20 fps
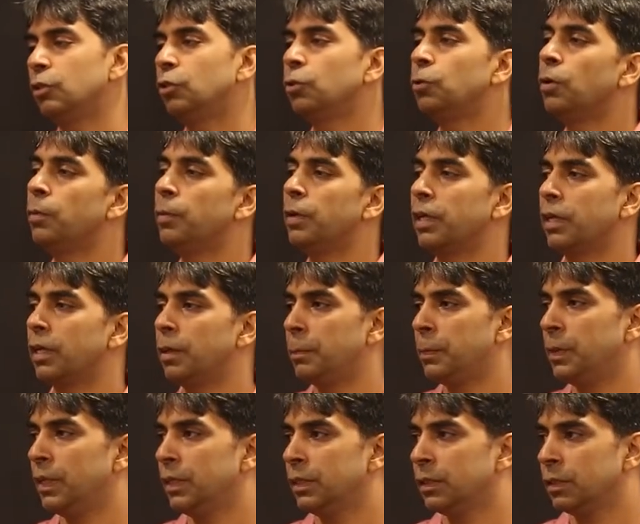through a
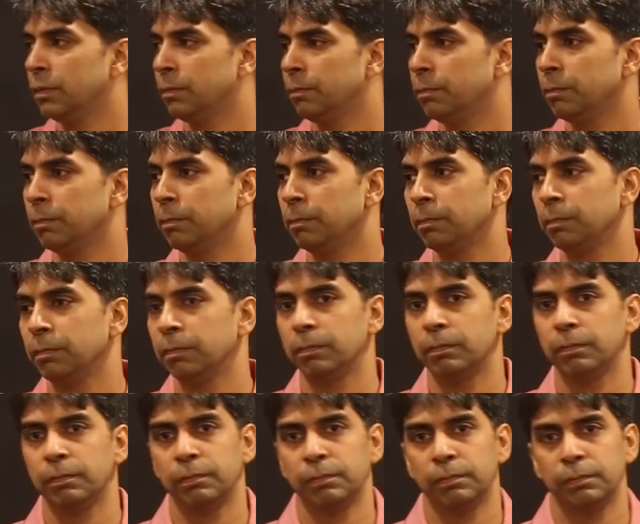marketplace.
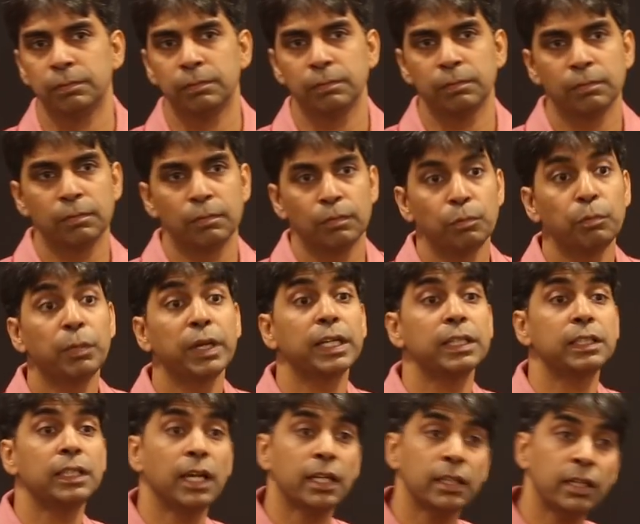
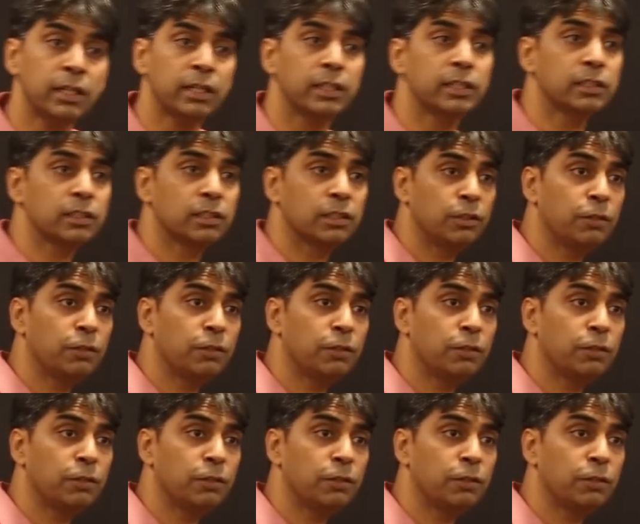Because the other is,